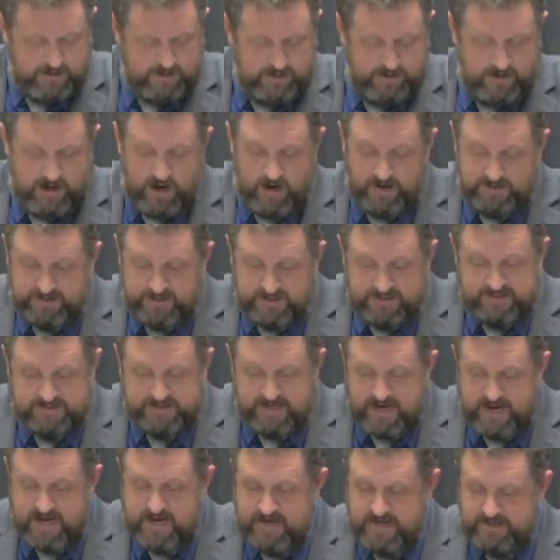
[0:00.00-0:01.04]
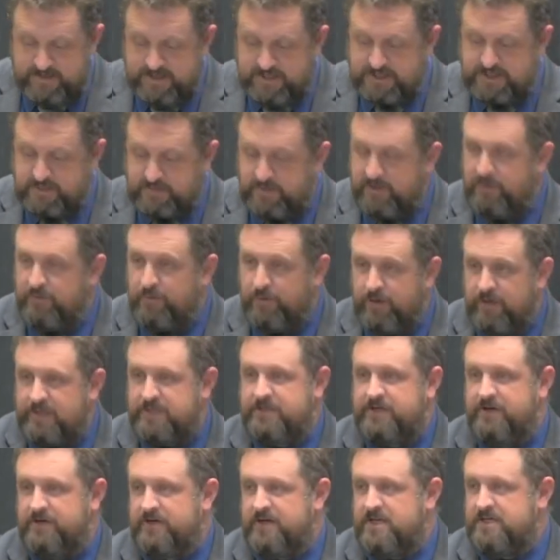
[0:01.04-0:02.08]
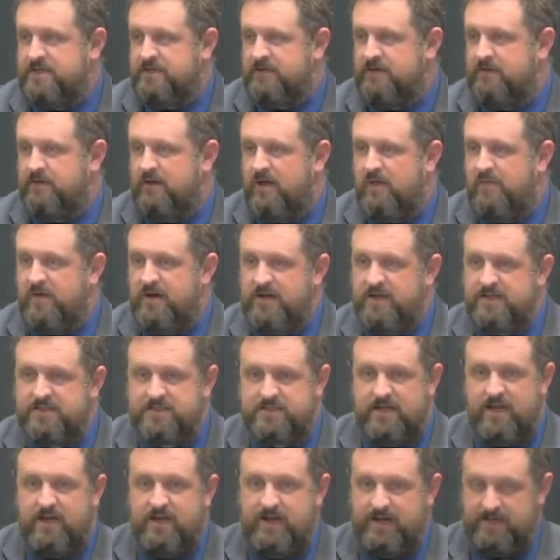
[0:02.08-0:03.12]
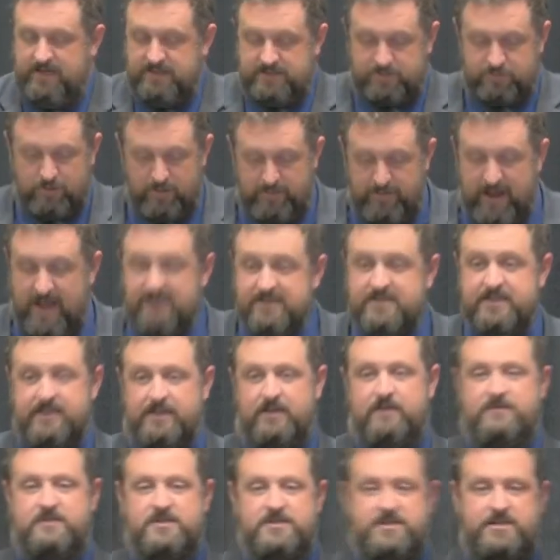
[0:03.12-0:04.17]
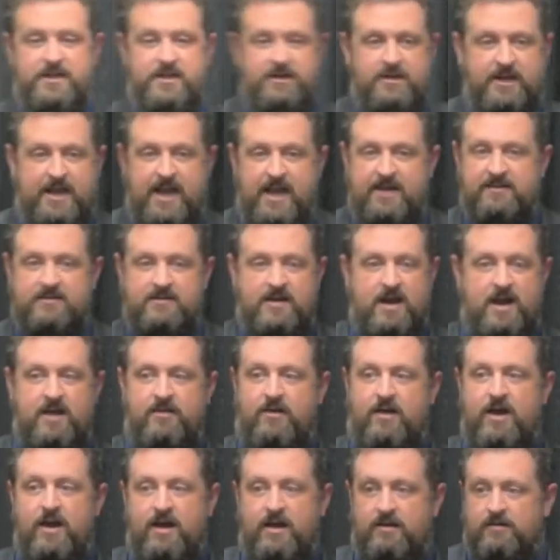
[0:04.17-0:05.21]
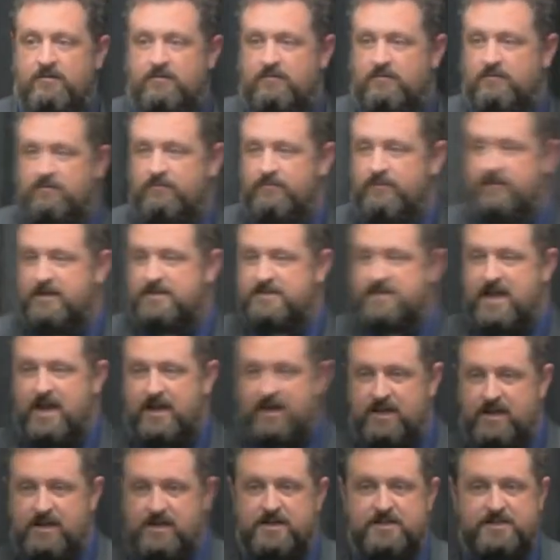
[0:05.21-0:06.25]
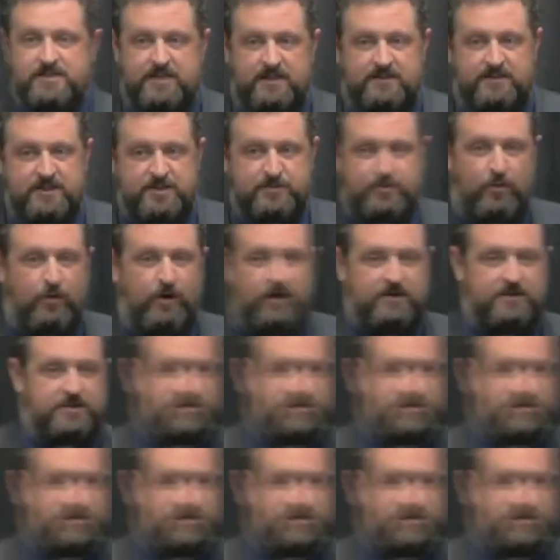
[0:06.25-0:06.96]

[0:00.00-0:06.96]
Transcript: Now, it does say he did some good works there, doesn't it? I mean, he's, he's repenting of his sin. You can't deny that. And Zacchaeus, at this point in the